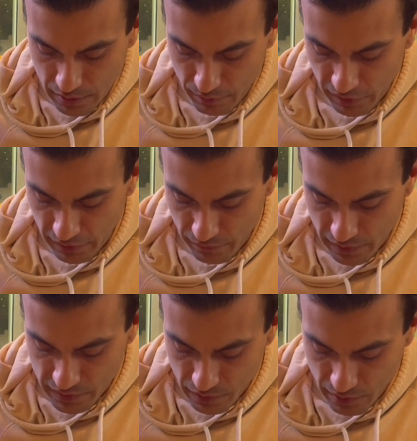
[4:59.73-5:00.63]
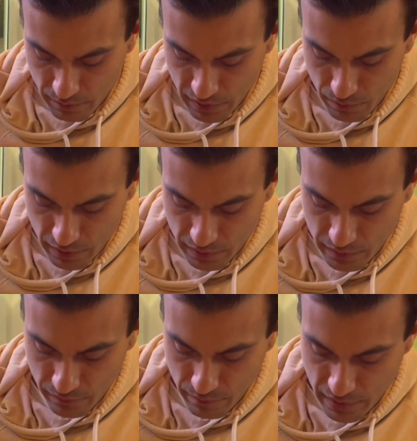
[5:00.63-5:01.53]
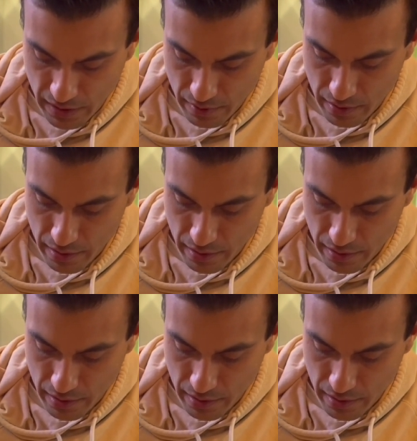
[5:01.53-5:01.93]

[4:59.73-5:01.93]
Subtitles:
I believe these are gonna be the ones from Eric.